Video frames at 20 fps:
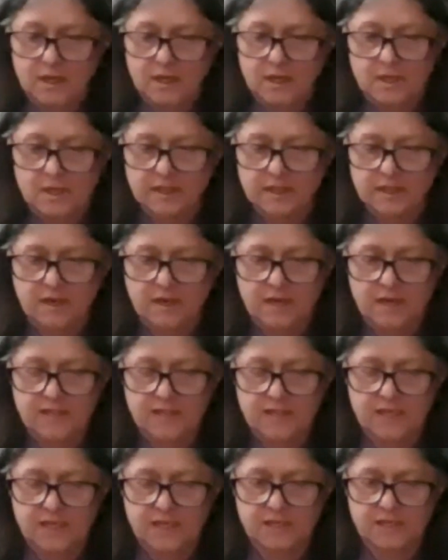
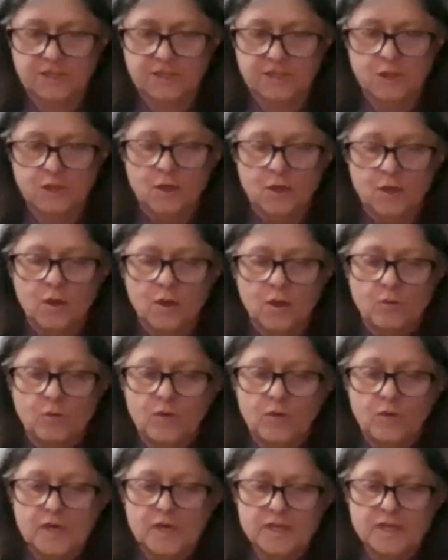context,
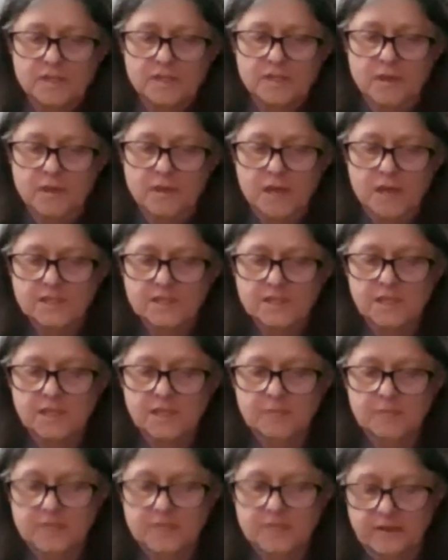was a concept
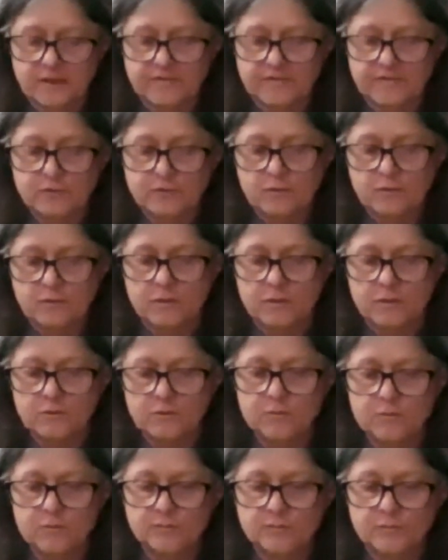of
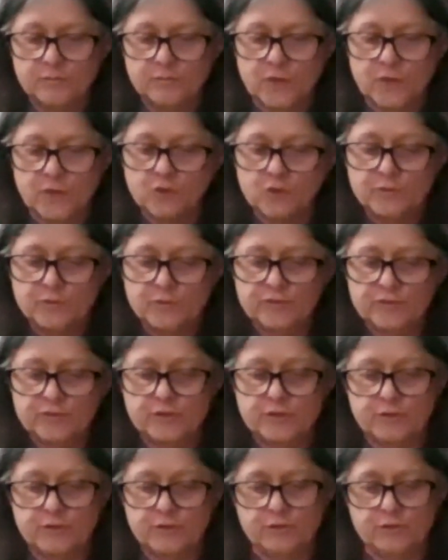
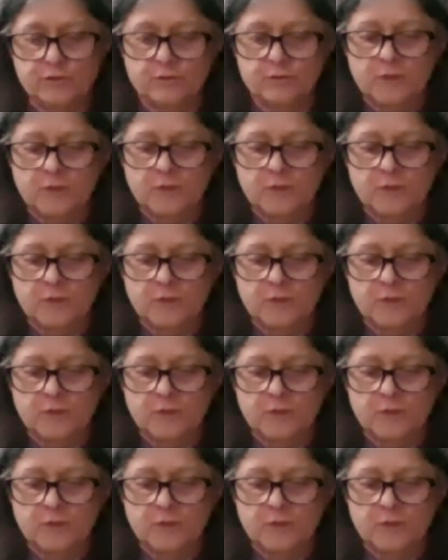Ubuntu.